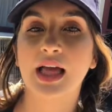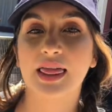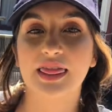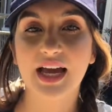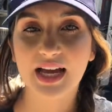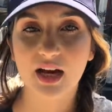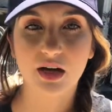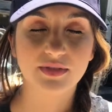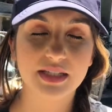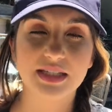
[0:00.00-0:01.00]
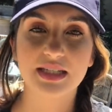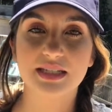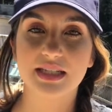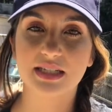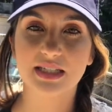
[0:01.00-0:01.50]
that obviously is
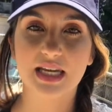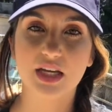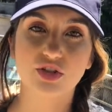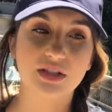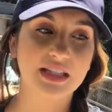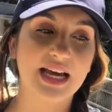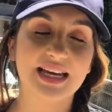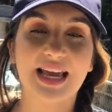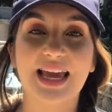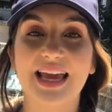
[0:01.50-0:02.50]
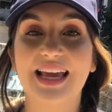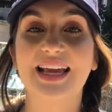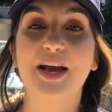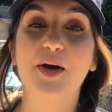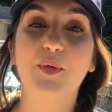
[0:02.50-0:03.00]
an indication that
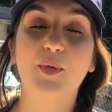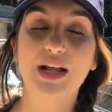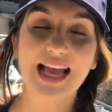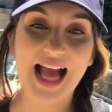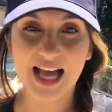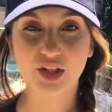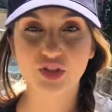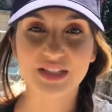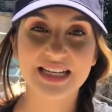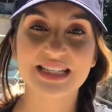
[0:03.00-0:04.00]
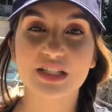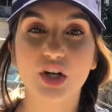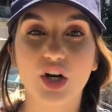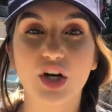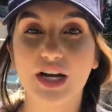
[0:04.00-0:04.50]
a reaction is
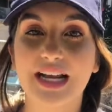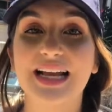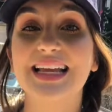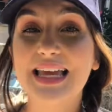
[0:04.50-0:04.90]
occurring